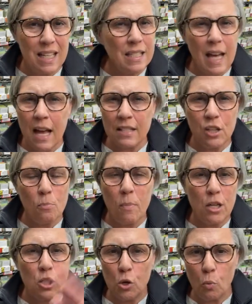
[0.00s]
And it's not so
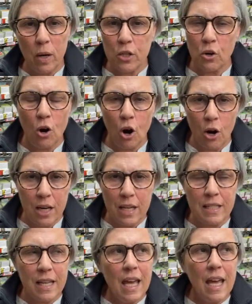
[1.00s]
much your winter
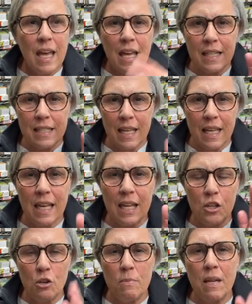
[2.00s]
hardiness, it's the
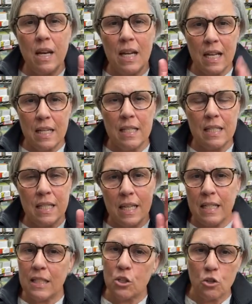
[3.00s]
heat, humidity, and
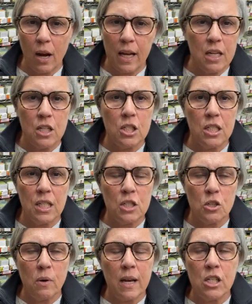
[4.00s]
disease and drainage
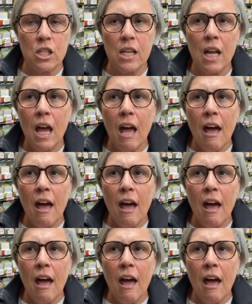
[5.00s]
situation.